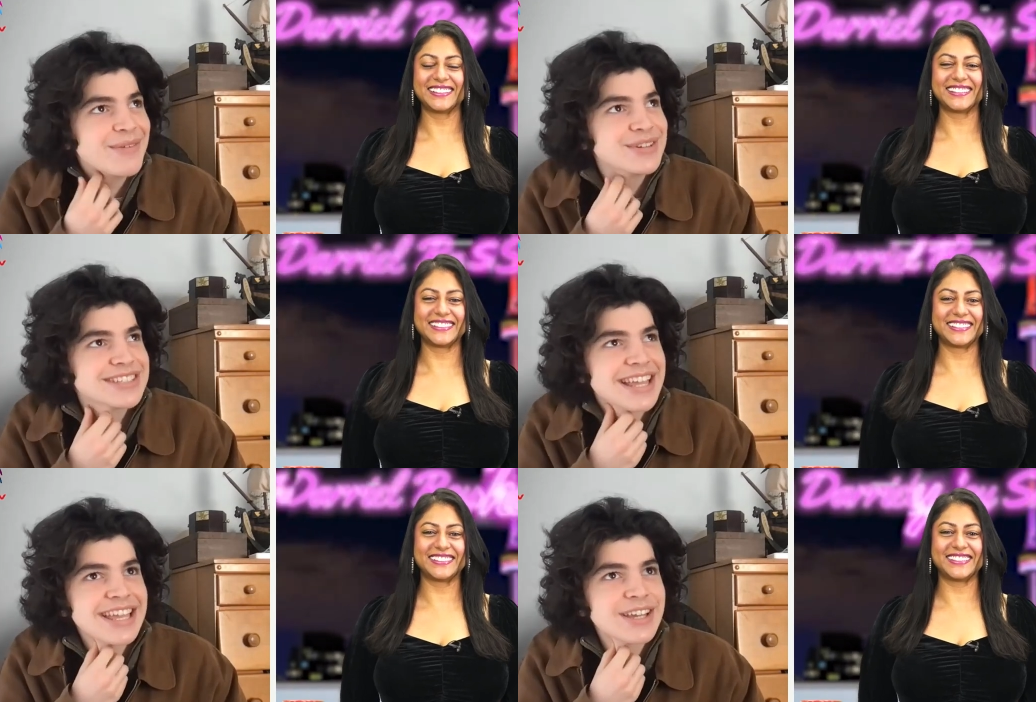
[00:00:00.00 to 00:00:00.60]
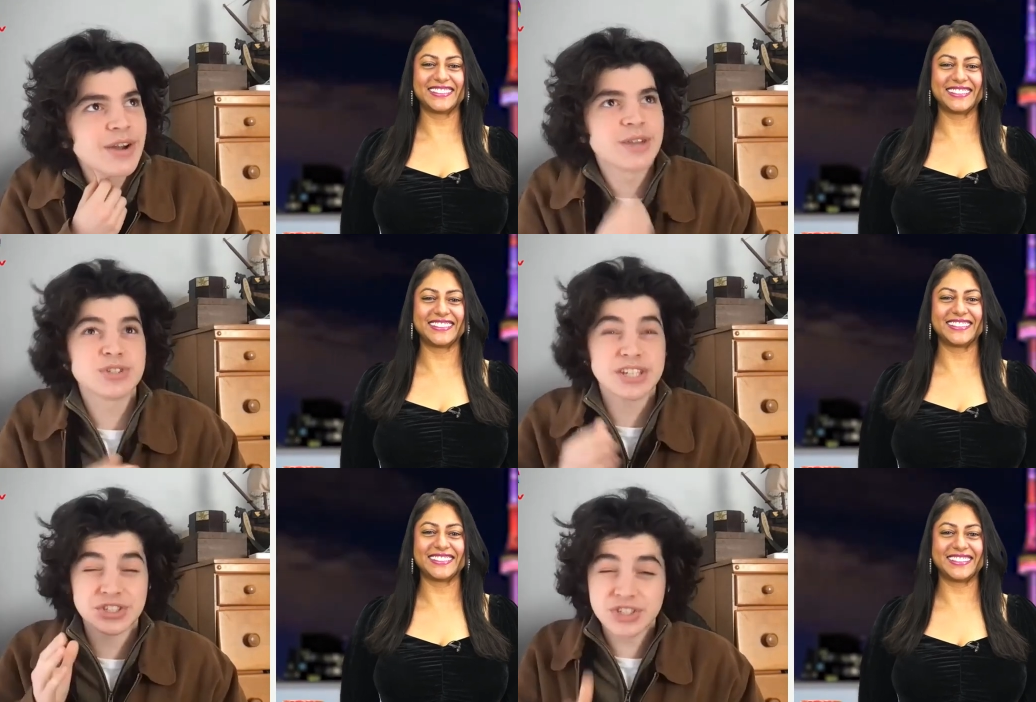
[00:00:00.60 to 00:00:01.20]
Speaker 1: I was like,
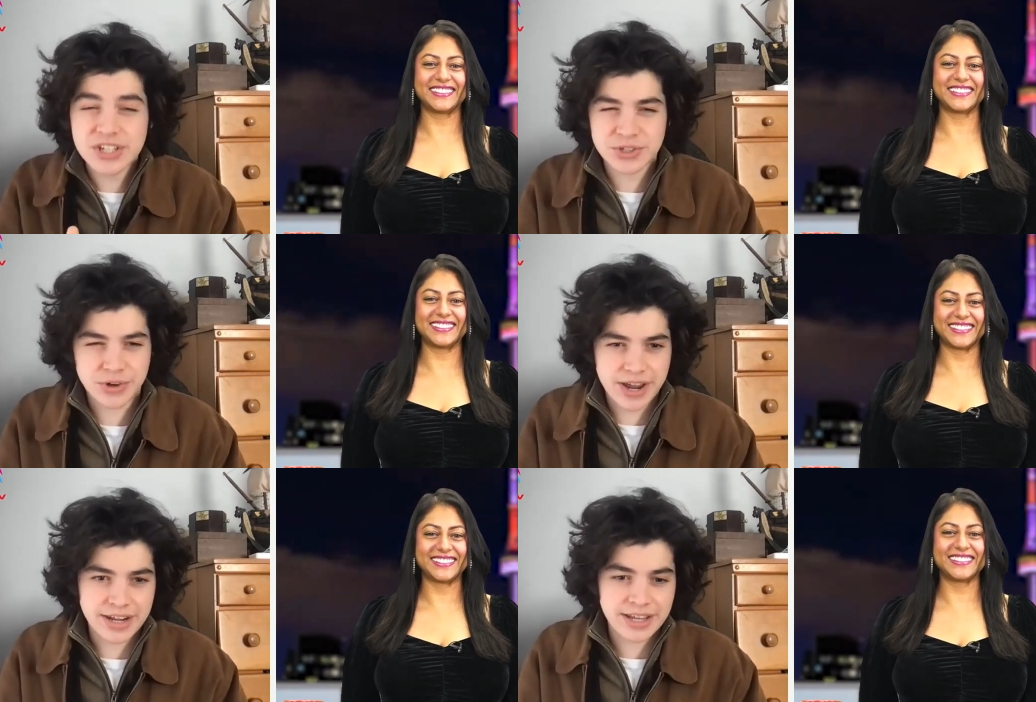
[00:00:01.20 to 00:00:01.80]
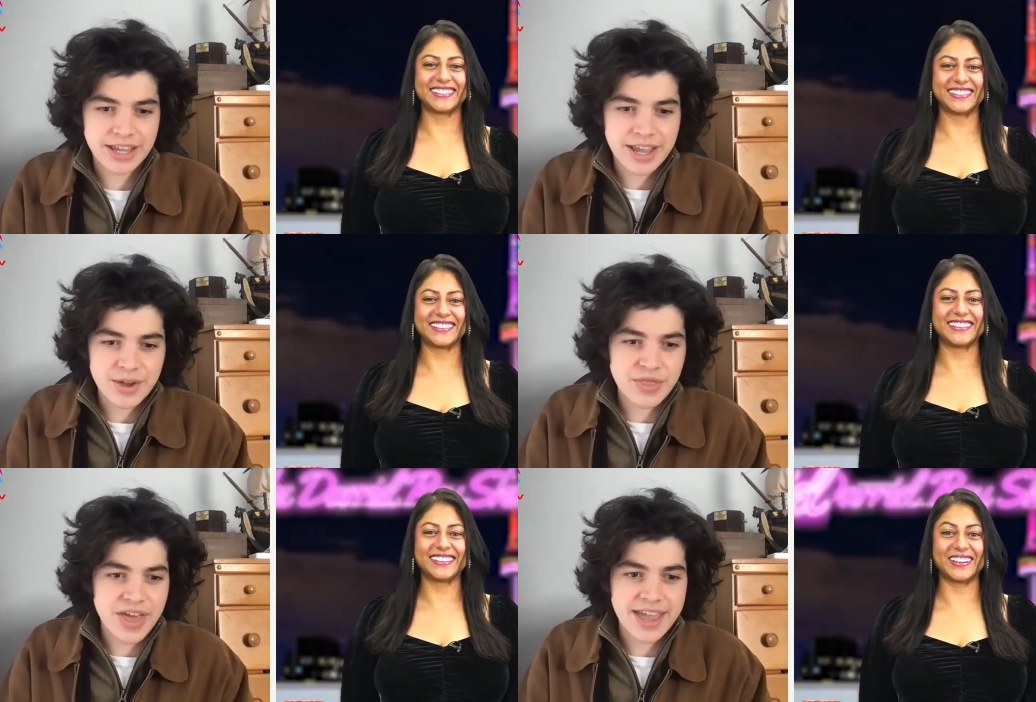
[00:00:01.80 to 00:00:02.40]
okay, it was like sixth grade.
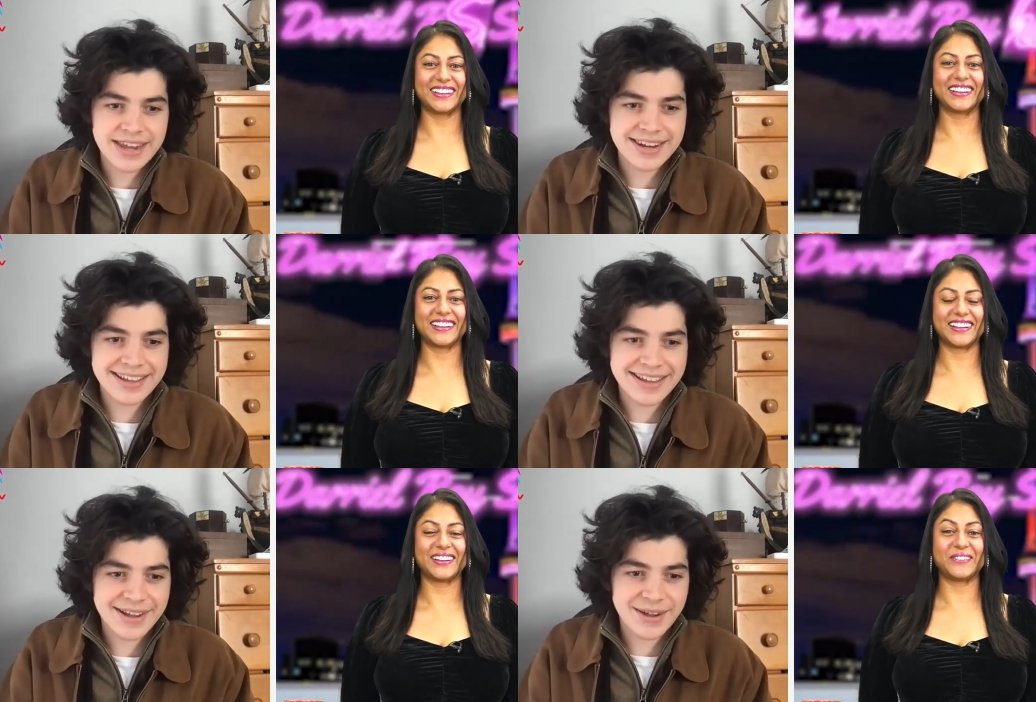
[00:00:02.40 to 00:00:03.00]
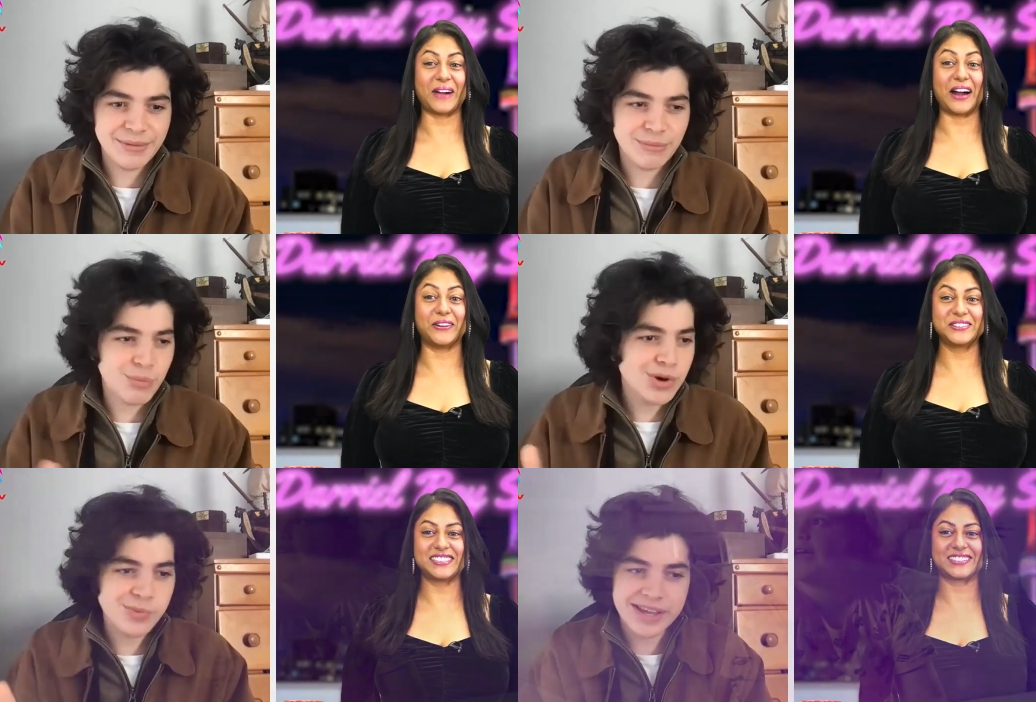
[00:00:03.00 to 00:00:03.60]
Then wow,
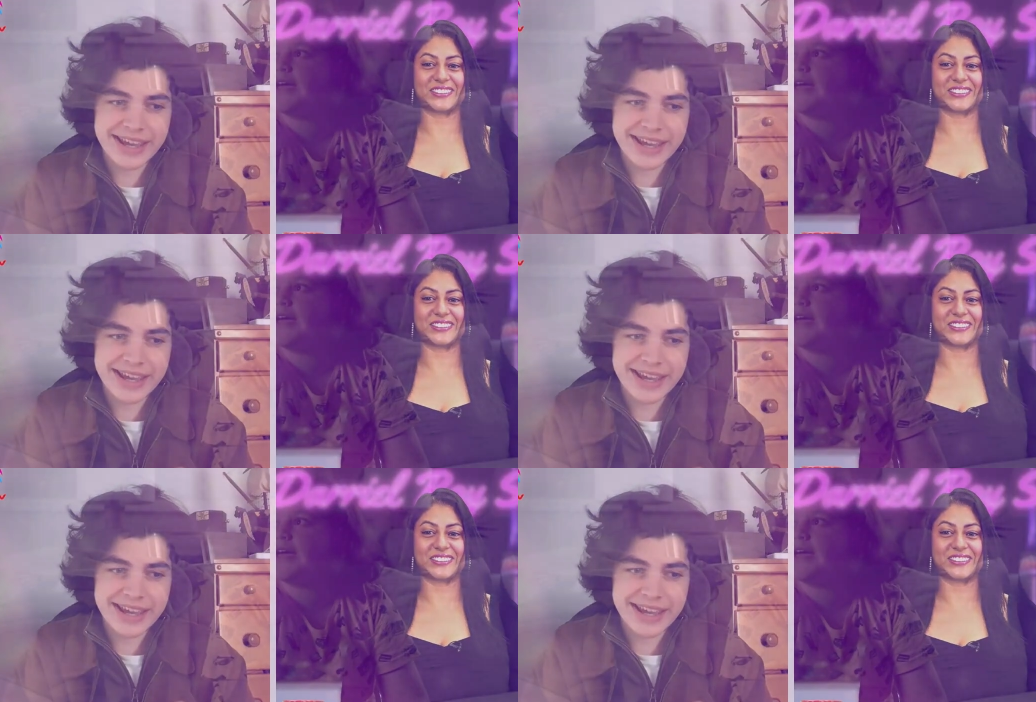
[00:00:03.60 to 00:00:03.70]
um, one